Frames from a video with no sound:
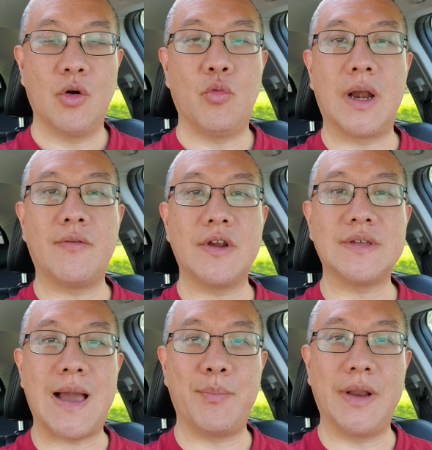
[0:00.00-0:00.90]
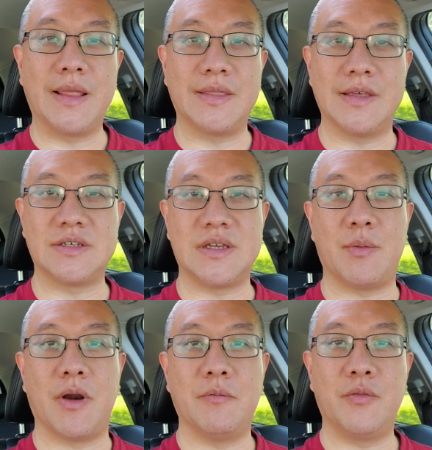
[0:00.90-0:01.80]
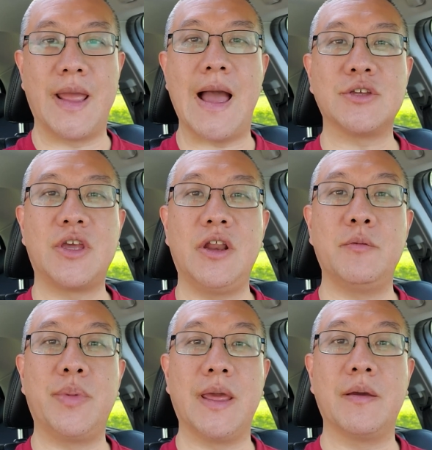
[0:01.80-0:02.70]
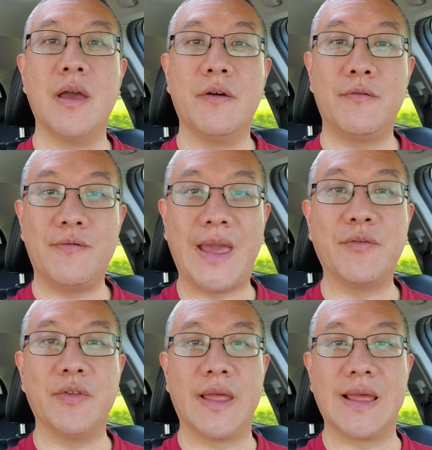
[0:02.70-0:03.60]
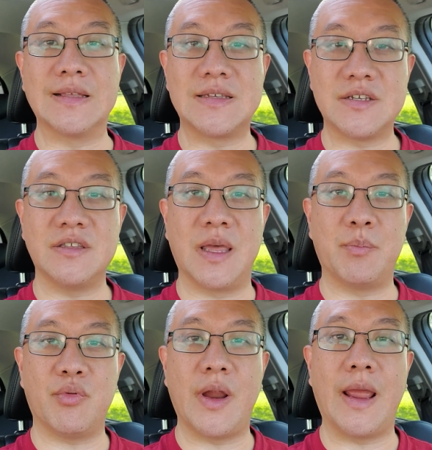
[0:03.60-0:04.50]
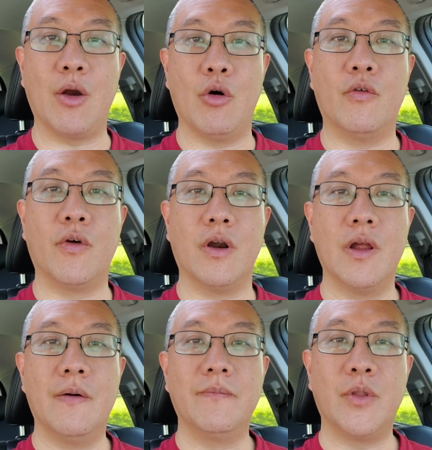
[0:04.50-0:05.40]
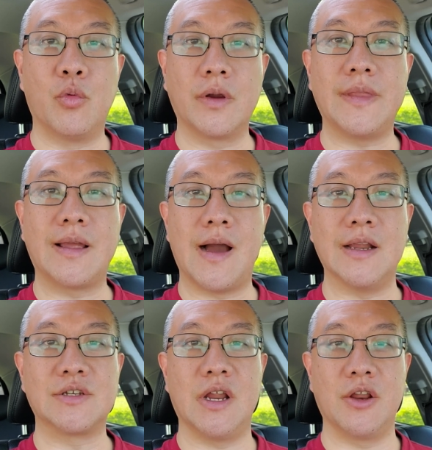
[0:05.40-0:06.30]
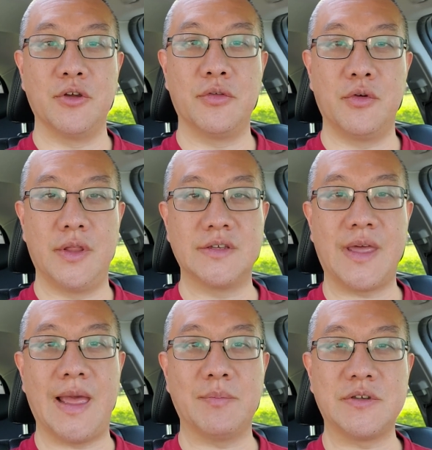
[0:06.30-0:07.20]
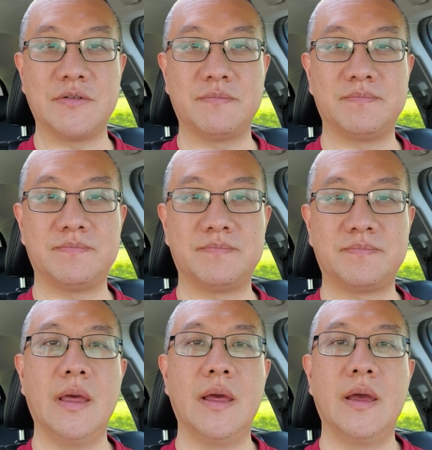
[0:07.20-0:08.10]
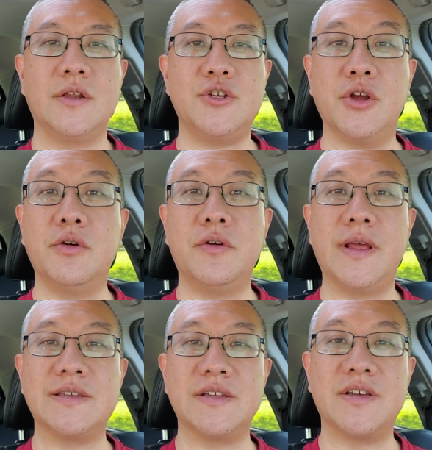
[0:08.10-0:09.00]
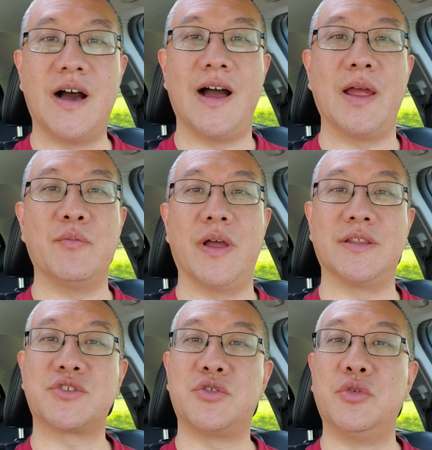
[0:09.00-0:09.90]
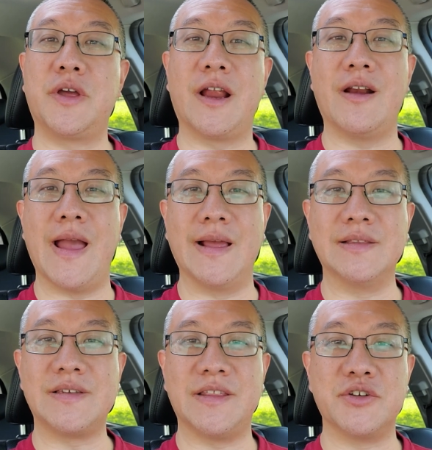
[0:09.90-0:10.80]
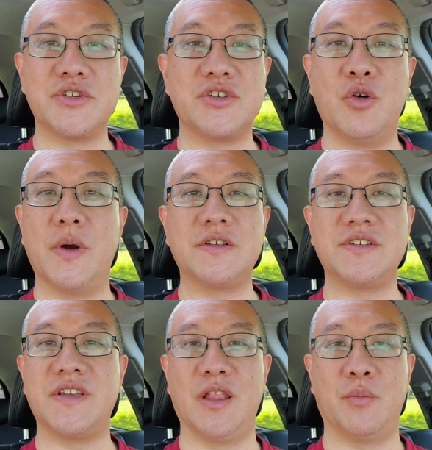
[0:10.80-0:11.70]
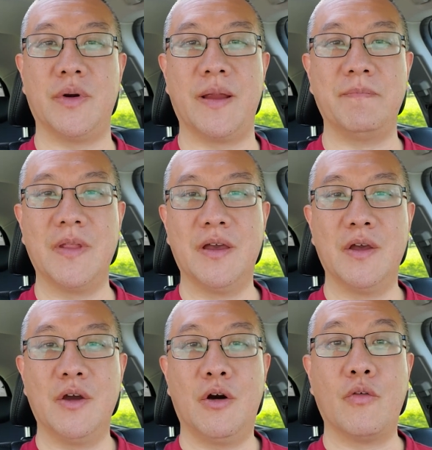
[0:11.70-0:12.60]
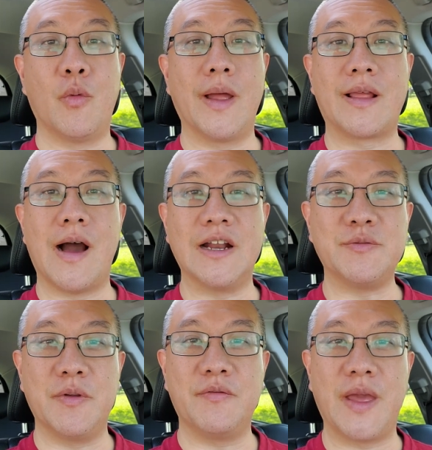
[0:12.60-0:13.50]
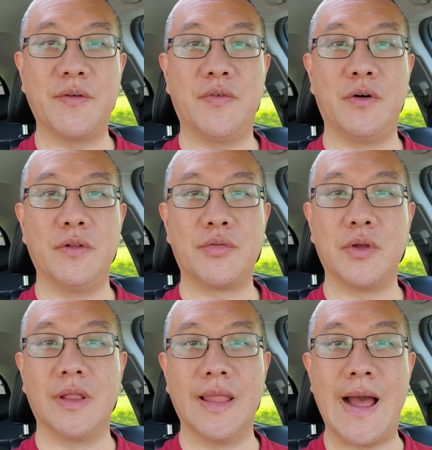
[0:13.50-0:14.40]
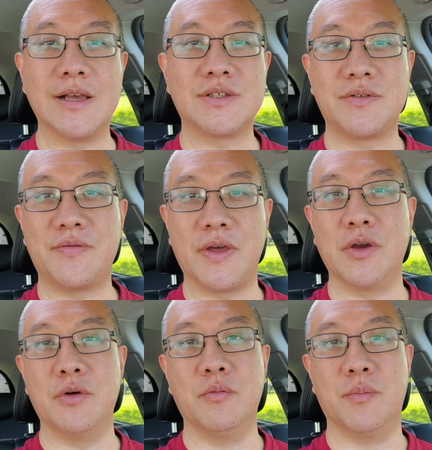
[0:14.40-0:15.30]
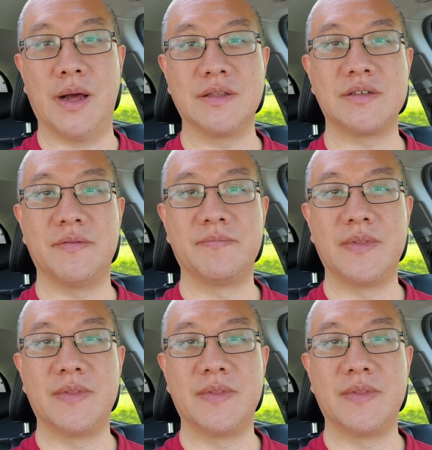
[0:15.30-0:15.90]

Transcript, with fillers: Whatever is happening this summer, we ask you to be faithfully, consistently praying over the work that God is going to do through these camps. June is a time when school year ends and there's so much to celebrate over what God has been faithful through the last few months.